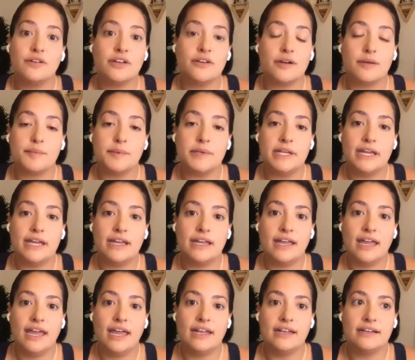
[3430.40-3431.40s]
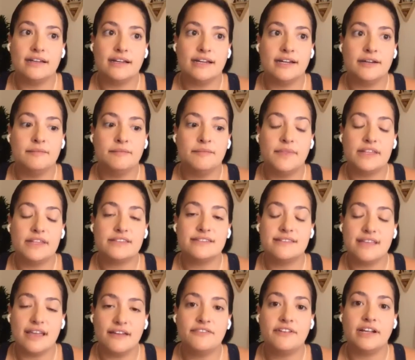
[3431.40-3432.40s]
crippling. And this
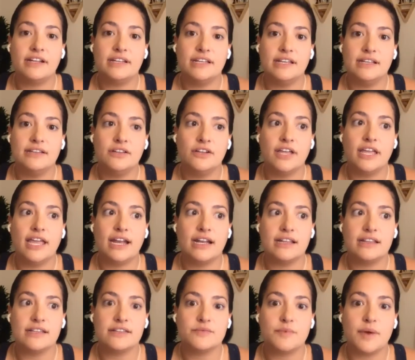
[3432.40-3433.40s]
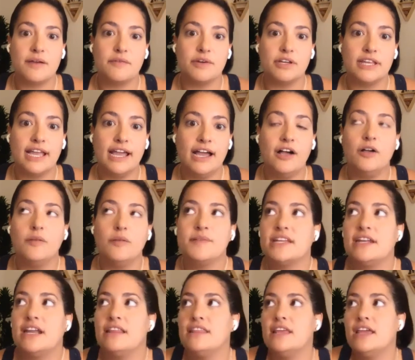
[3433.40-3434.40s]
definitely looking at it this way really helps.
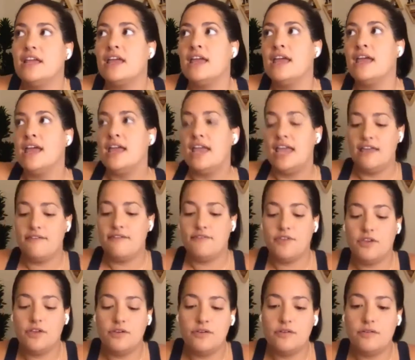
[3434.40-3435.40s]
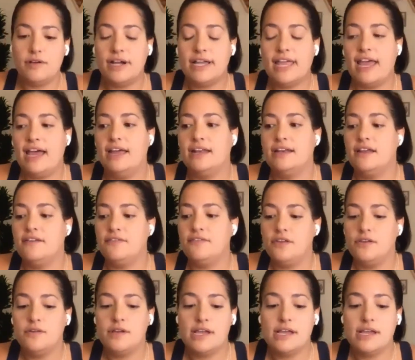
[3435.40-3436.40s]
And I think if you
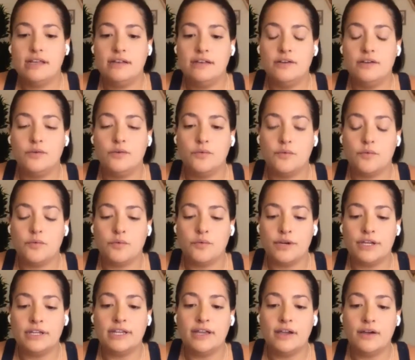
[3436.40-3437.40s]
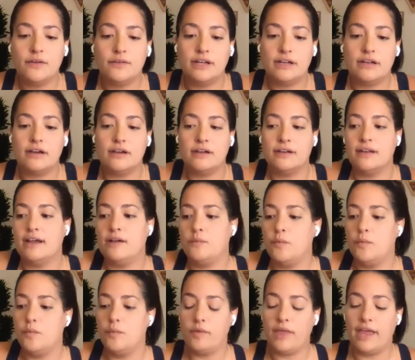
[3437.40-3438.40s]
can really hone in on
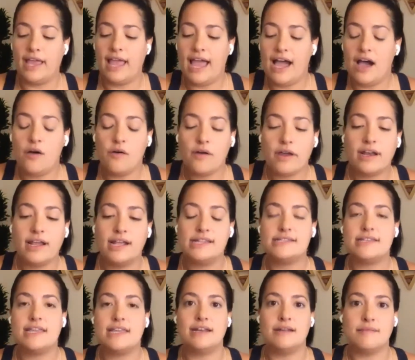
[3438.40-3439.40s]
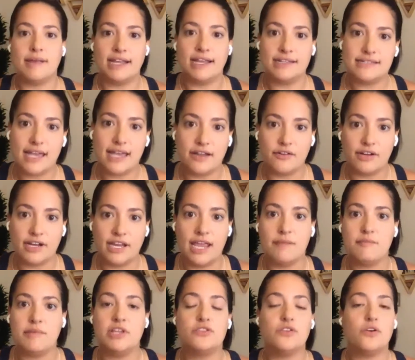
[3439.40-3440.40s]
like, how can I stand in my integrity
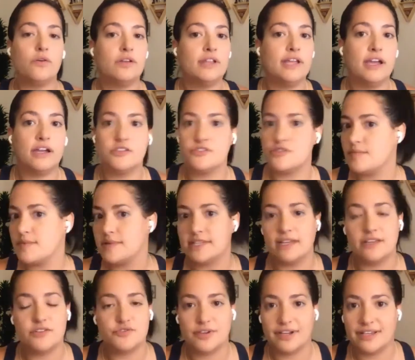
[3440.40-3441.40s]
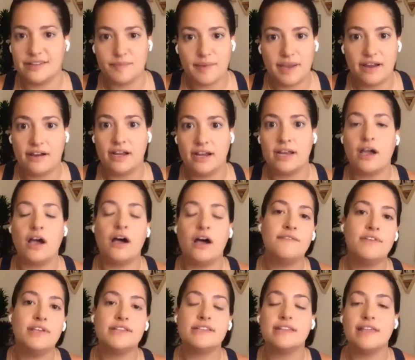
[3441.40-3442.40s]
and be totally 100% transparent,
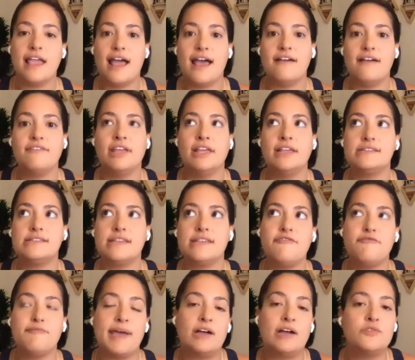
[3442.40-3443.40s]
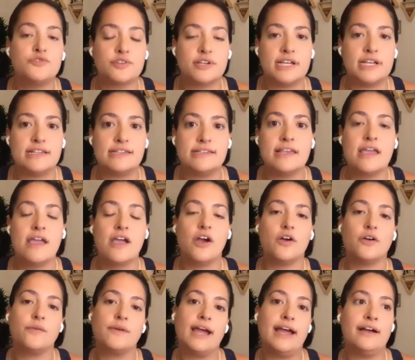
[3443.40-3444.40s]
obviously having safe boundaries
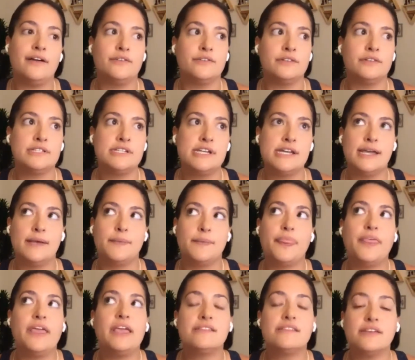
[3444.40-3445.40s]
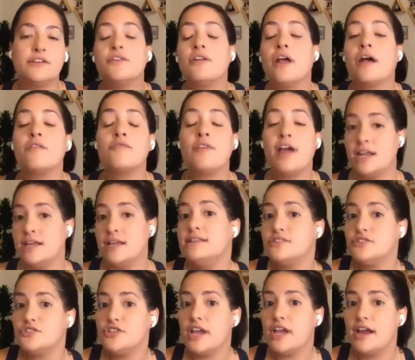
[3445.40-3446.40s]
around things that you're not ready
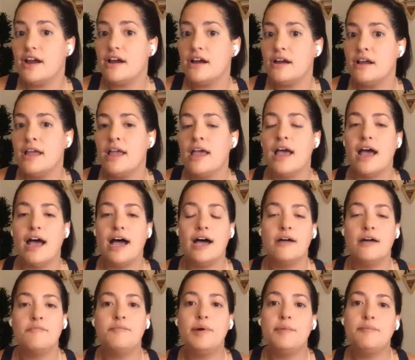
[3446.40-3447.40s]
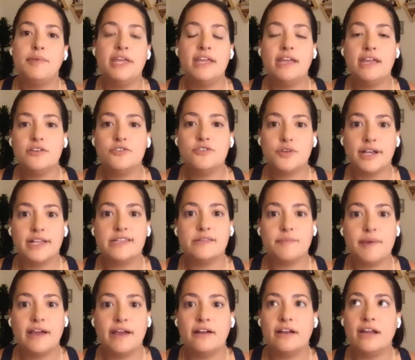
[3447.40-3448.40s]
to share, but being
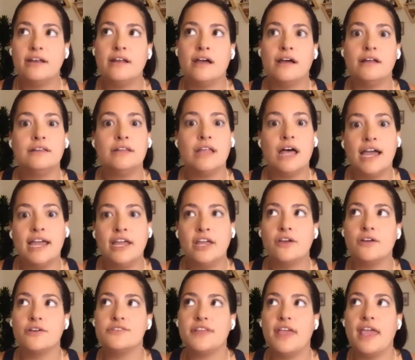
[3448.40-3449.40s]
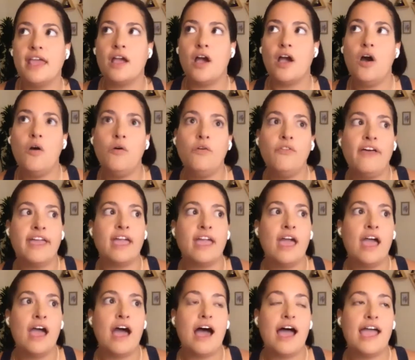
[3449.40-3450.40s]
transparent and not lying or saying, oh, like
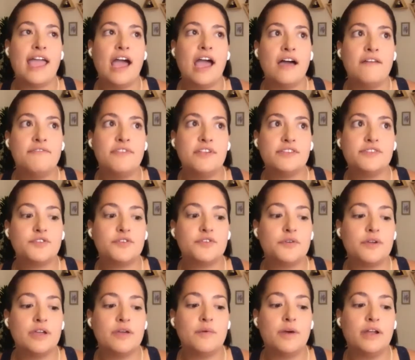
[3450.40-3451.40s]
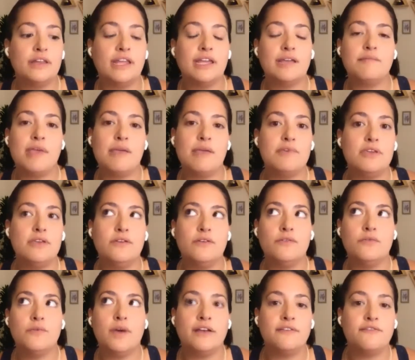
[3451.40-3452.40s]
I have this degree when like maybe
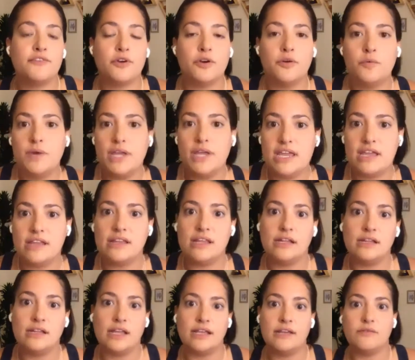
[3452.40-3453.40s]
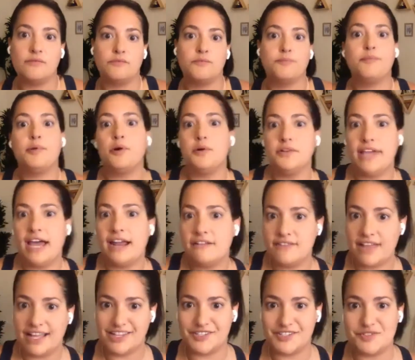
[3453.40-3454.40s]
you went for a week and then like pulled out of
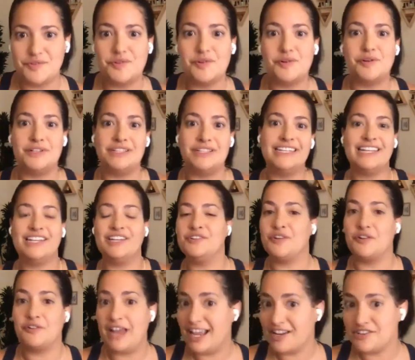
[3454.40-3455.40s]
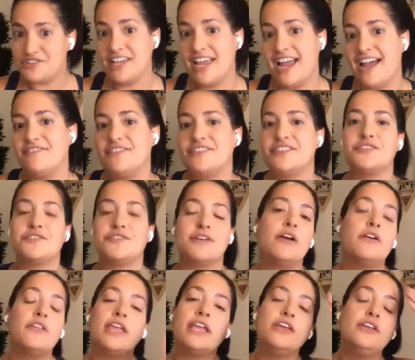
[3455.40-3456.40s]
that school and then you don't actually have the degree,
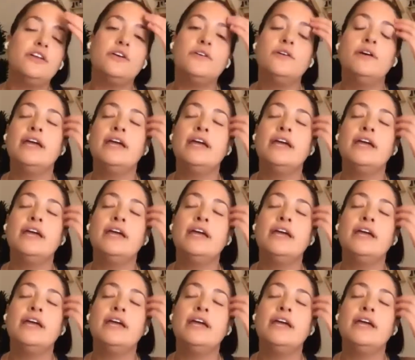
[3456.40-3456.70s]
or like, you know,